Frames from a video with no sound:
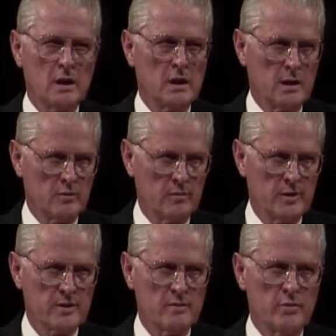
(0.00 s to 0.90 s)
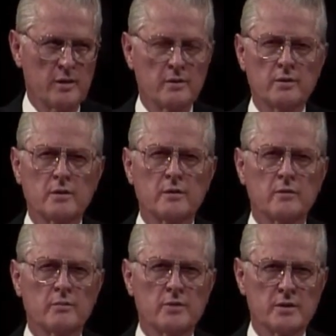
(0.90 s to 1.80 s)
I will miss the brotherhood of
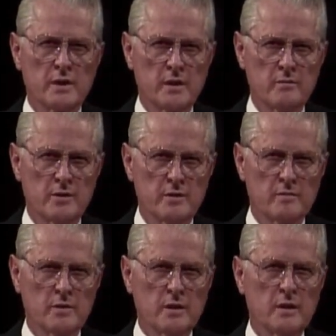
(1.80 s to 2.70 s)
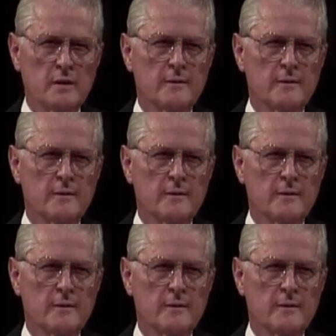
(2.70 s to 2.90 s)
the presiding bishopric.